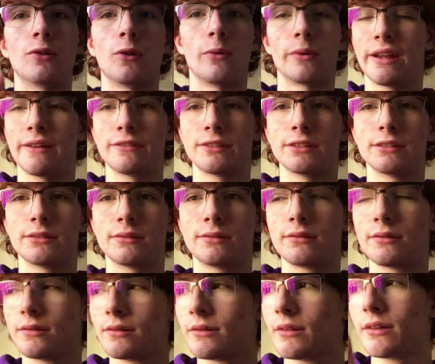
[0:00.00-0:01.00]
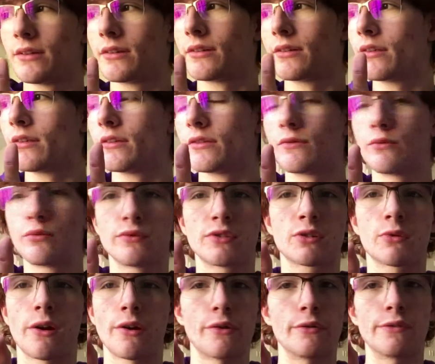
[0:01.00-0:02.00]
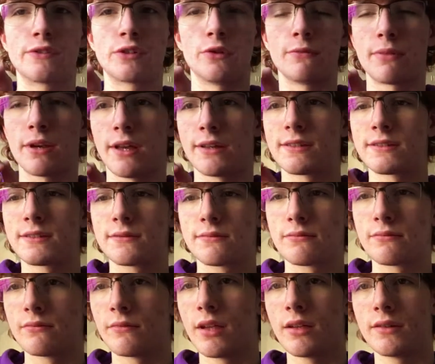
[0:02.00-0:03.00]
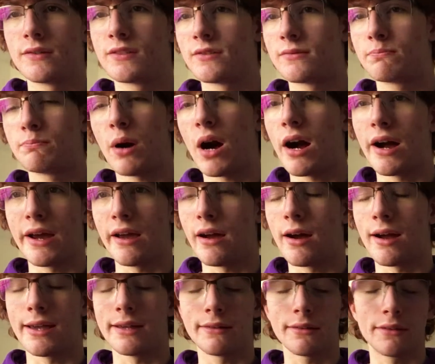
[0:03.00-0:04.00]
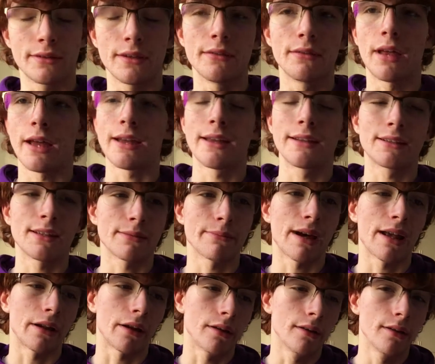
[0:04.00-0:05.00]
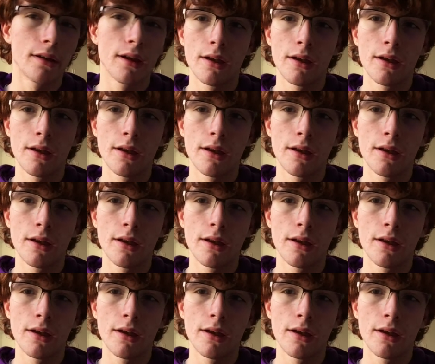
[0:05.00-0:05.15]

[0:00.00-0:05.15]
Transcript: or whatever, square root of 2 plus pi I. Like, it doesn't matter.